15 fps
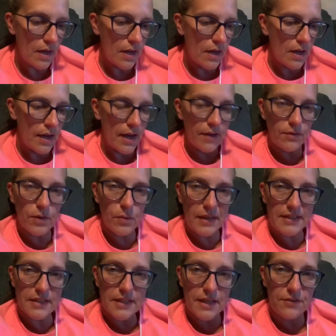Every
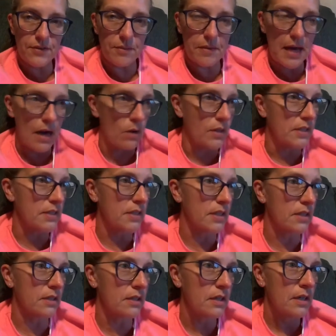Wednesday from now
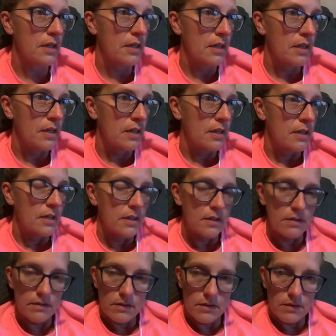until
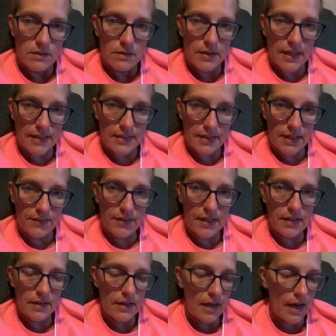Thanksgiving,
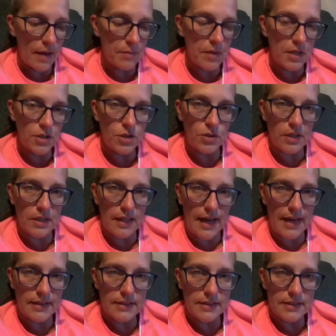I'm going to do a
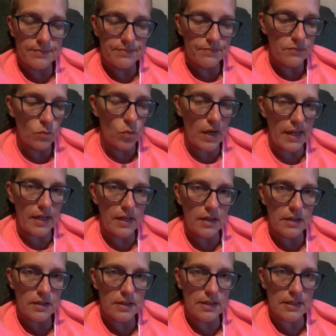class right here,
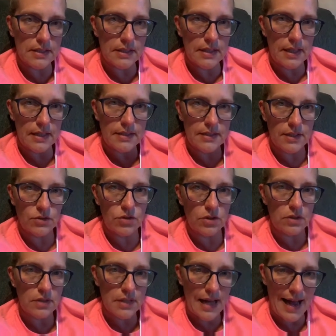6 o'clock Central
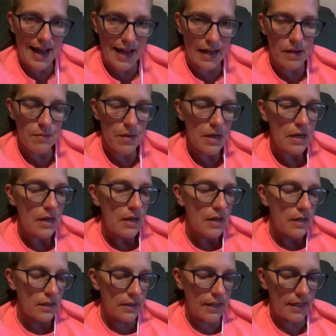Time.
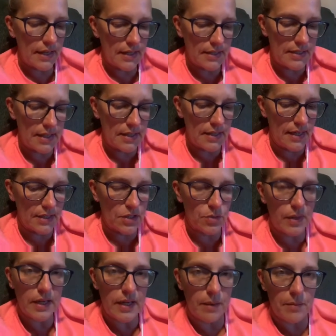Like I said, next
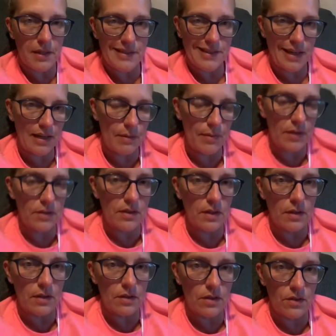week I'm going to talk about
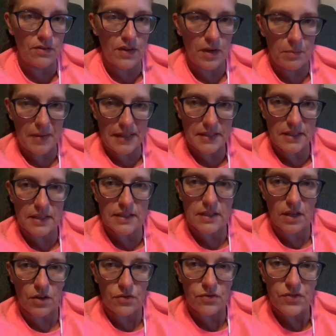the very basics
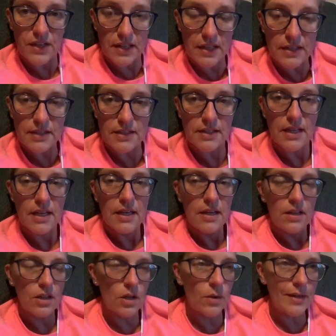of fitness,
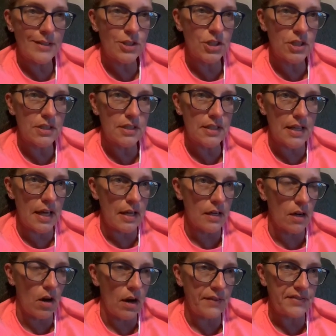the questions that
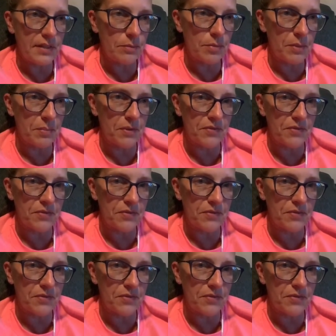often people feel